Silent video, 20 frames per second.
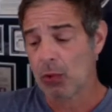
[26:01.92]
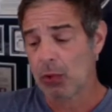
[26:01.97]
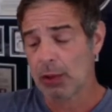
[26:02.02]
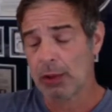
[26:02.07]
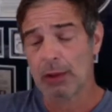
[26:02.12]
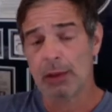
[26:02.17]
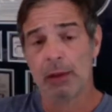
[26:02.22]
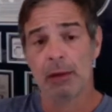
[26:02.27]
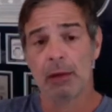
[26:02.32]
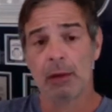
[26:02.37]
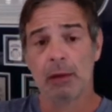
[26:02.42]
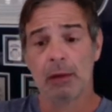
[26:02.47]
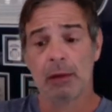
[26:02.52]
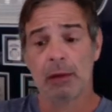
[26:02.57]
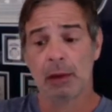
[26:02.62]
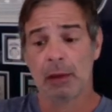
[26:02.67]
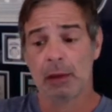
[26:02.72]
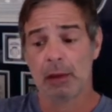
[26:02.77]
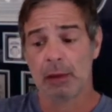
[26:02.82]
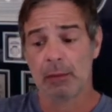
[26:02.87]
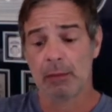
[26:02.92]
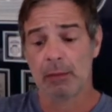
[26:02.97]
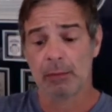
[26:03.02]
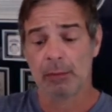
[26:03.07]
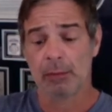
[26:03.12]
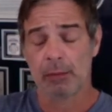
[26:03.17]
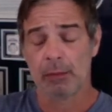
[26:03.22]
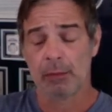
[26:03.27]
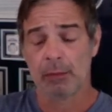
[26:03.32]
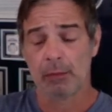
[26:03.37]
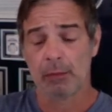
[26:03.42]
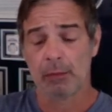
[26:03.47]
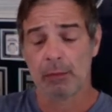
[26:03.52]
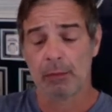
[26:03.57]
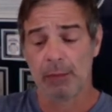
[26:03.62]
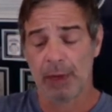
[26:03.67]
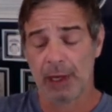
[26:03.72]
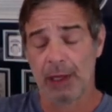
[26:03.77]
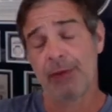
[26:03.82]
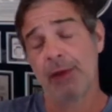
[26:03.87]
would
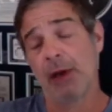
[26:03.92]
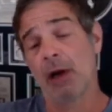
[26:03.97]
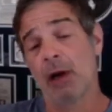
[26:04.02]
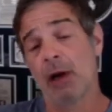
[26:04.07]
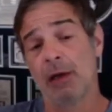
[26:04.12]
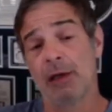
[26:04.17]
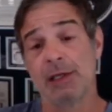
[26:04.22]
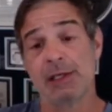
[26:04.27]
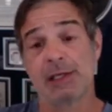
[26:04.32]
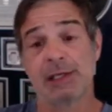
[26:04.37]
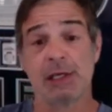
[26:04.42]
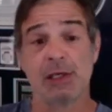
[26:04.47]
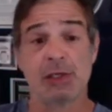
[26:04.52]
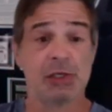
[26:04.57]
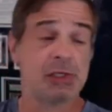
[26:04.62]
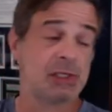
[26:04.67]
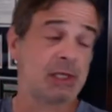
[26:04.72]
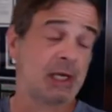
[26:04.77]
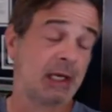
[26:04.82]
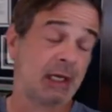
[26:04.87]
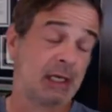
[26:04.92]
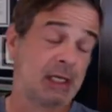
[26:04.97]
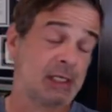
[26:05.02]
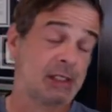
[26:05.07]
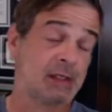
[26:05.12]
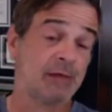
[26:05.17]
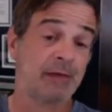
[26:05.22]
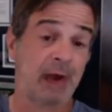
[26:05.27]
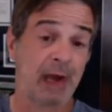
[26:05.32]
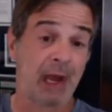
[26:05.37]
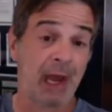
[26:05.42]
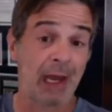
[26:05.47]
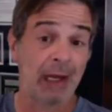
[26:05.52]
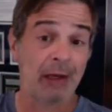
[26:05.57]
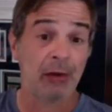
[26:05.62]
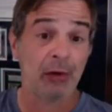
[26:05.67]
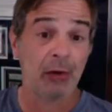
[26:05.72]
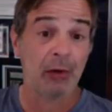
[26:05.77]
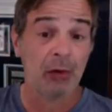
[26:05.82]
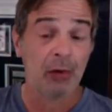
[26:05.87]
make the hard decisions, I guess, if I
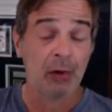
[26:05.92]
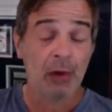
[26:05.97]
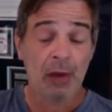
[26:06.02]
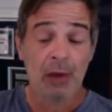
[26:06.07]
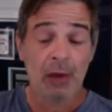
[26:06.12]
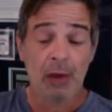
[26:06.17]
had to,